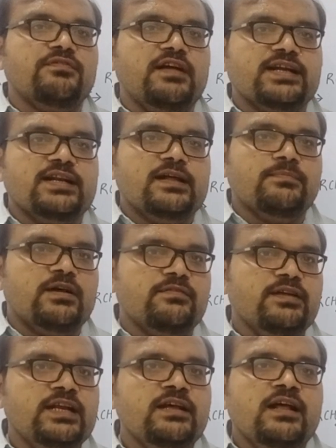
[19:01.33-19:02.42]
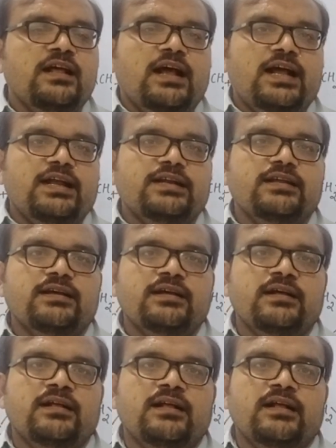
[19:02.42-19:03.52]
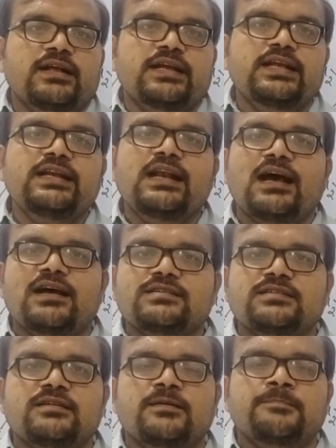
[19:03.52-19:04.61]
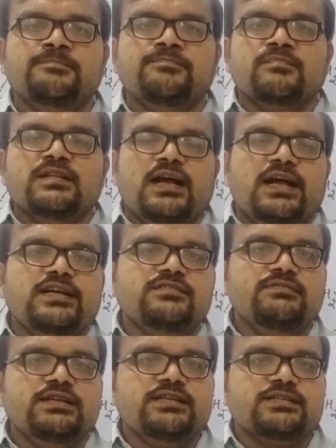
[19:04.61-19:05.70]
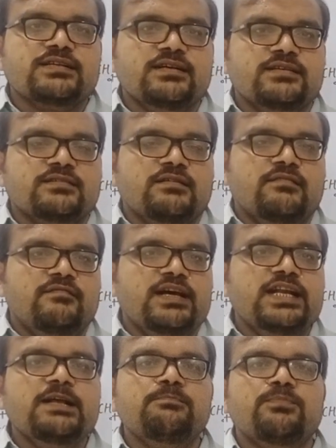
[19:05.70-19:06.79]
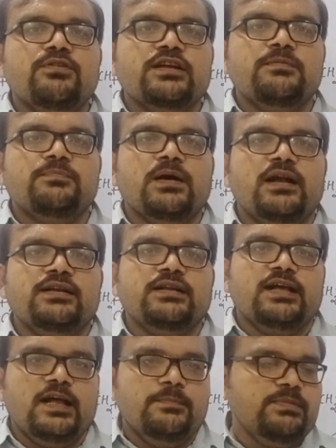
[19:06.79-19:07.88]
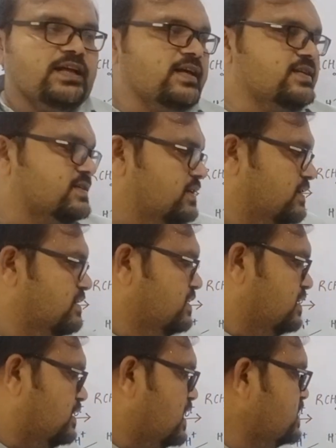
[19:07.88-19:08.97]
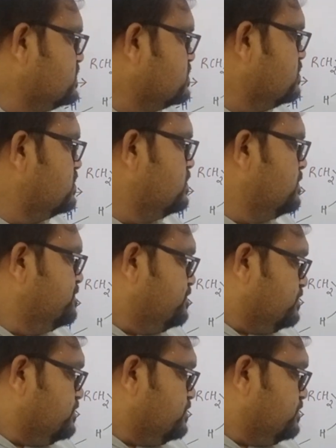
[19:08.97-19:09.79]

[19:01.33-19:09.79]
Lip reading: Wagner-Meerwein. And in last, as we discuss, very important part, application, right? So